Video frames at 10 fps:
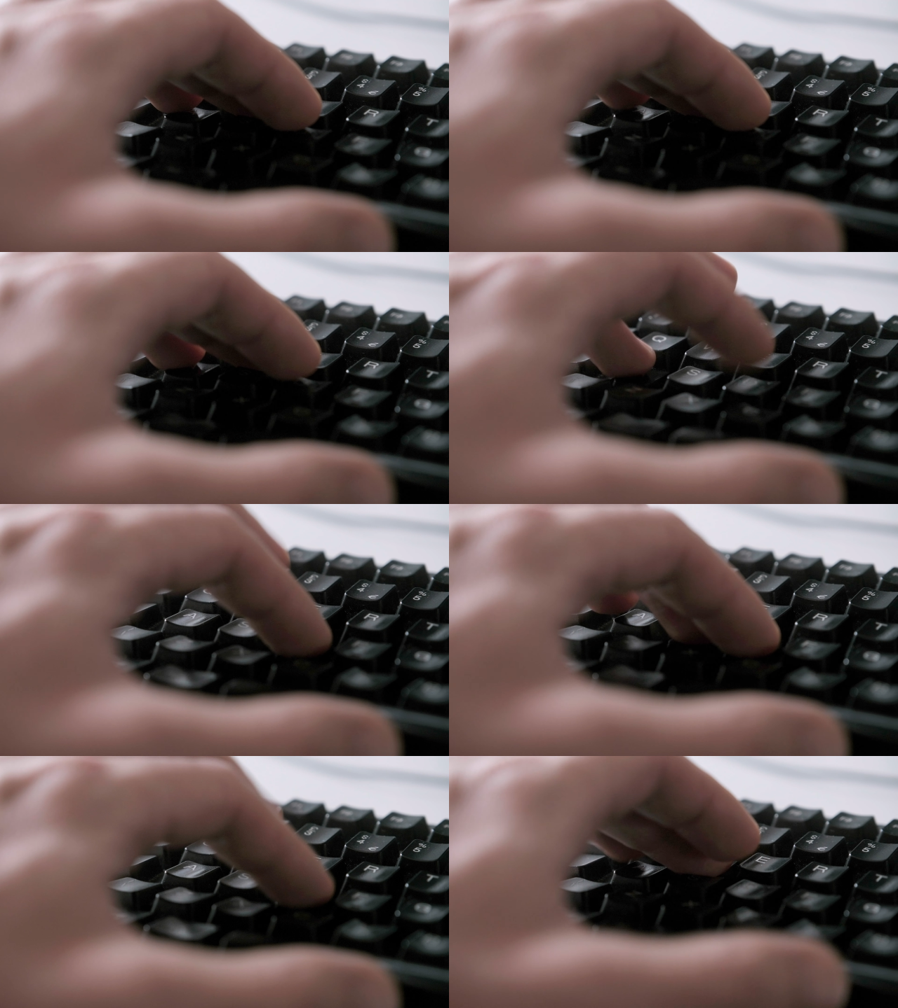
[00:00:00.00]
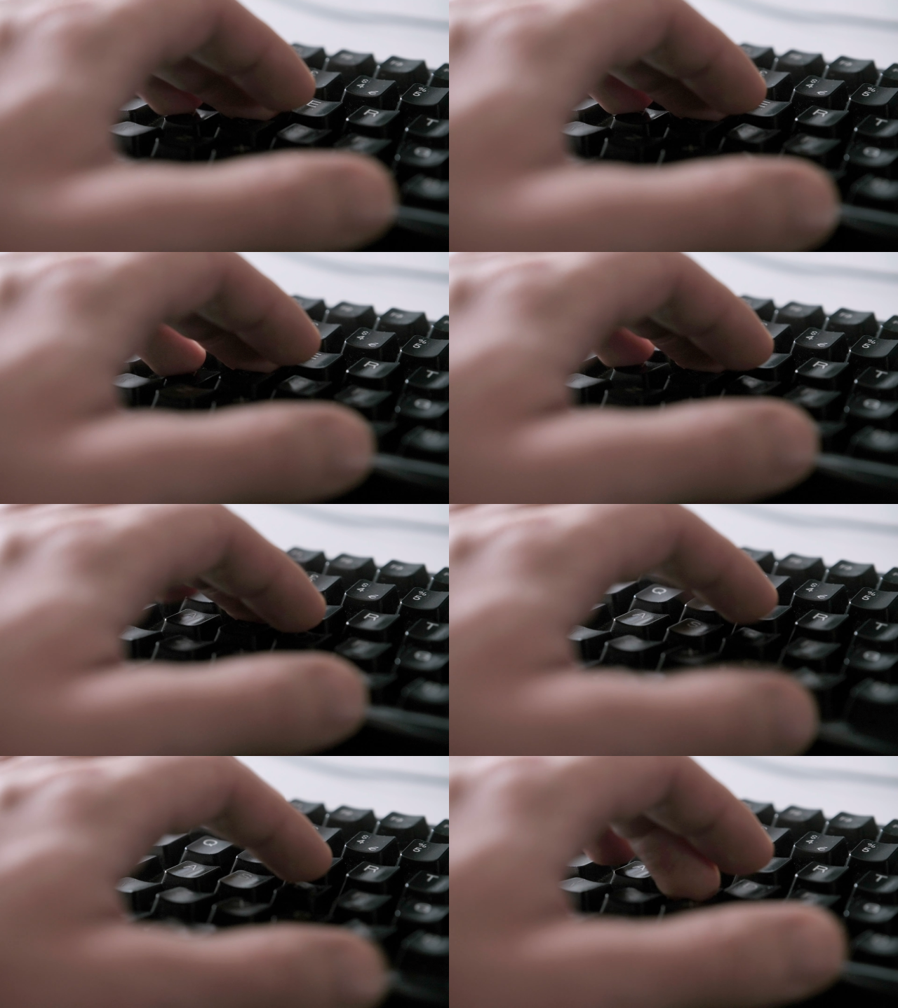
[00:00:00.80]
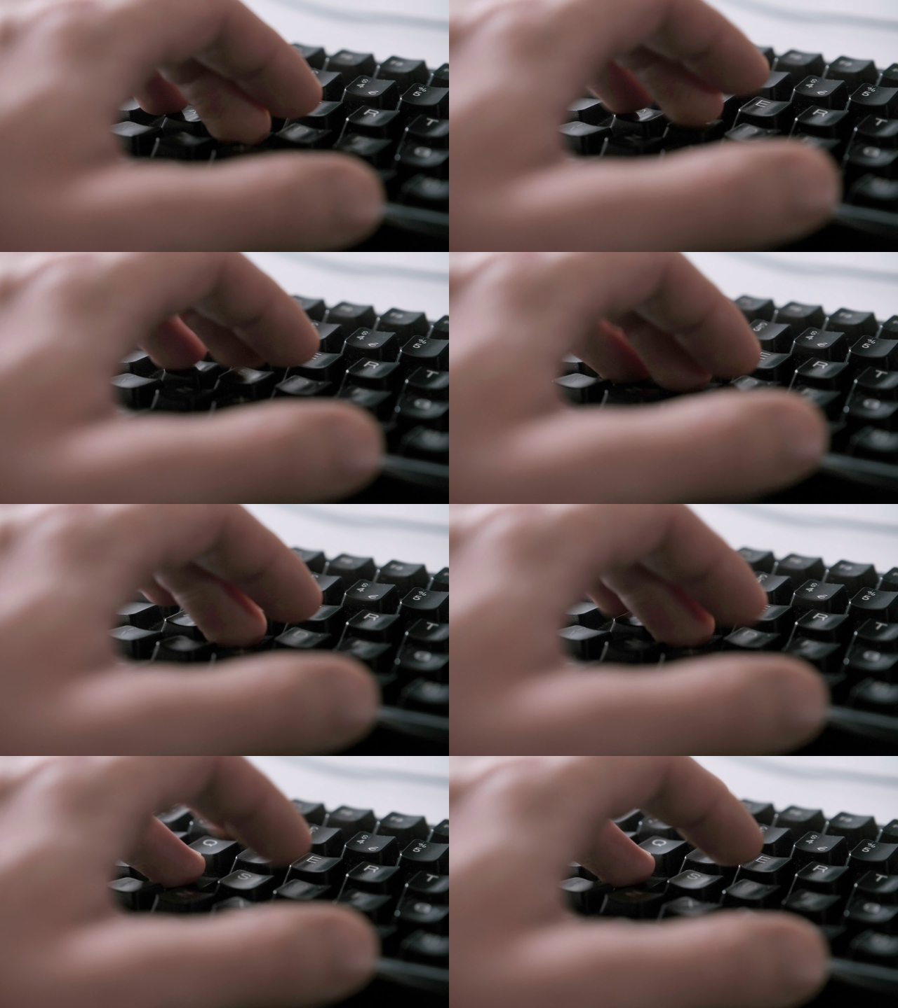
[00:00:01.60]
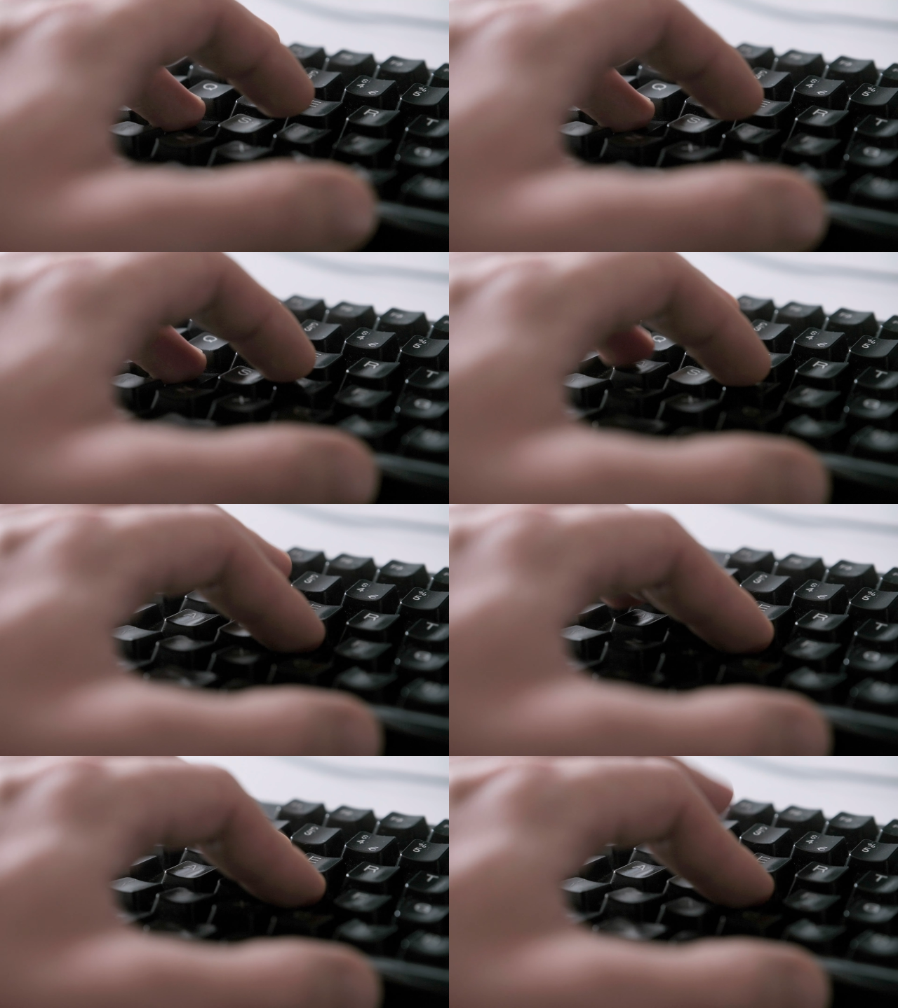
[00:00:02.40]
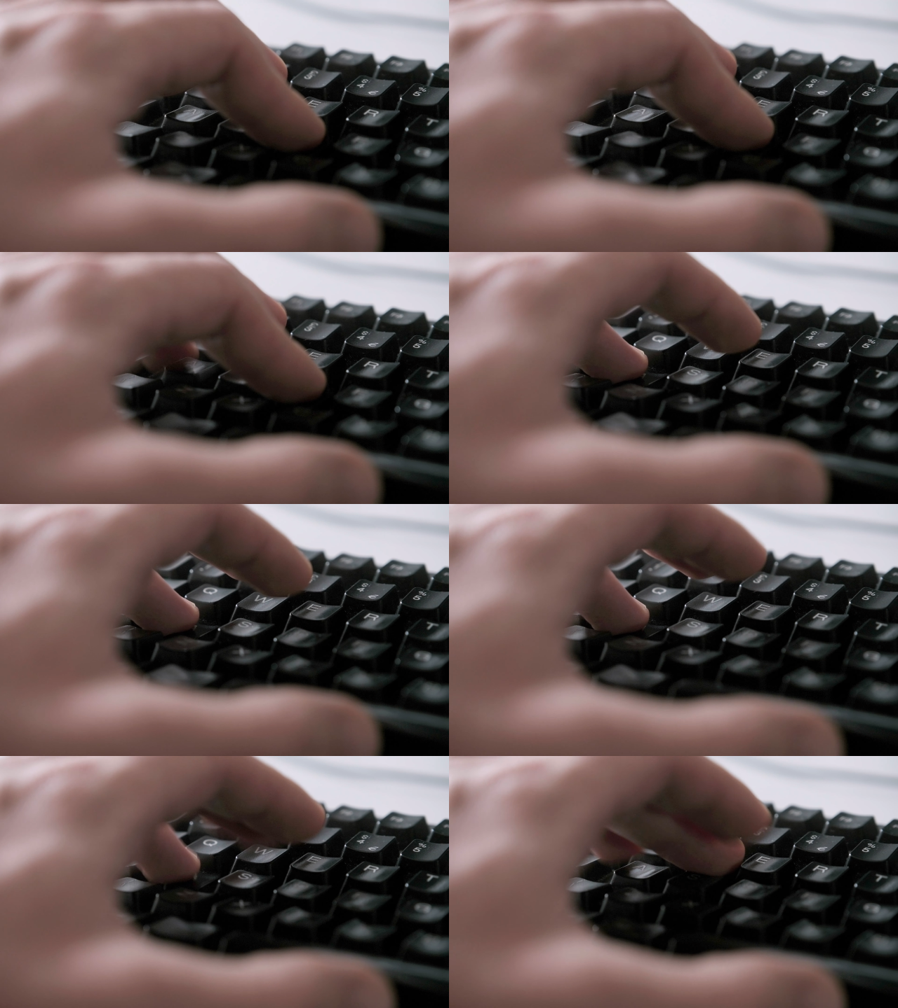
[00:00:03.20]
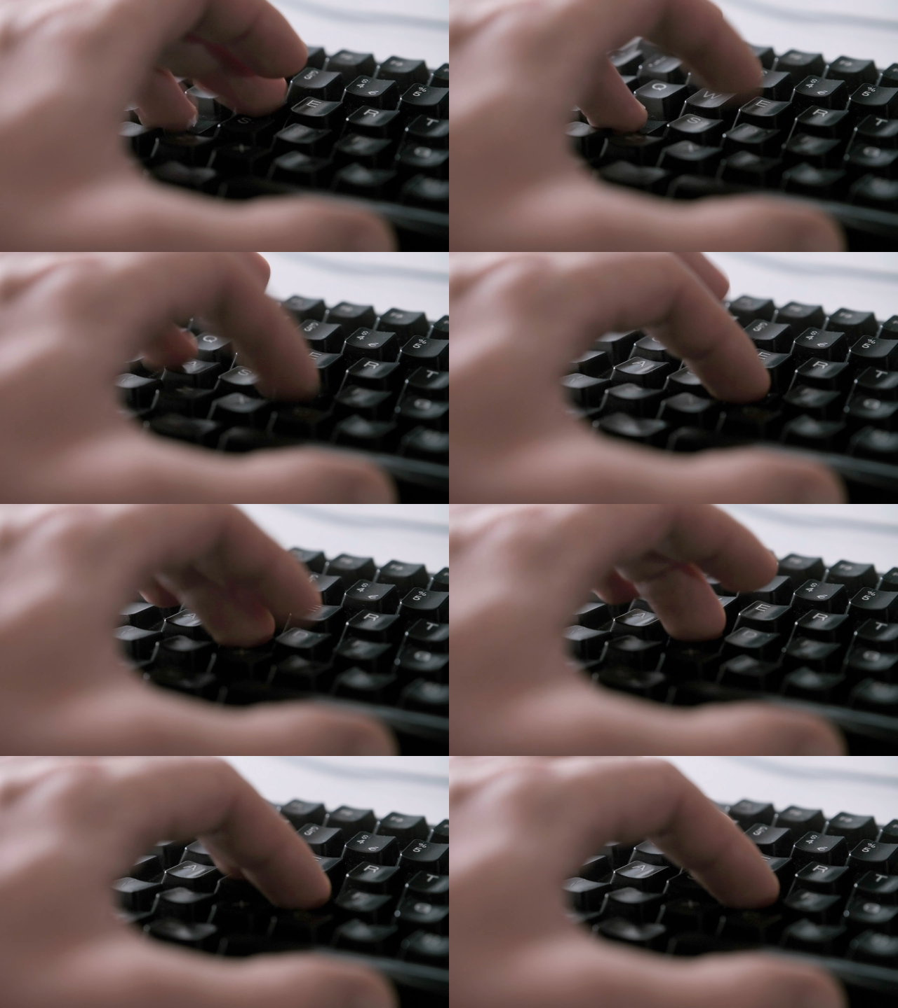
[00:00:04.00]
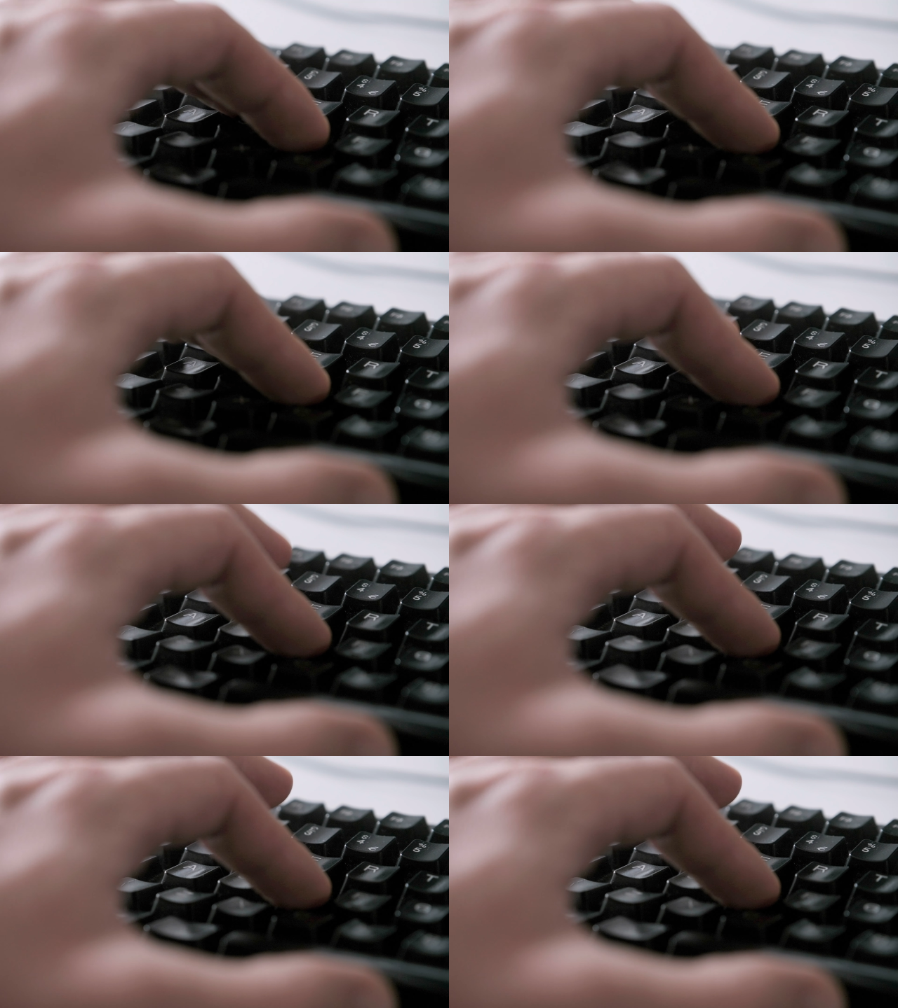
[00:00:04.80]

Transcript: [unreadable: no face in view]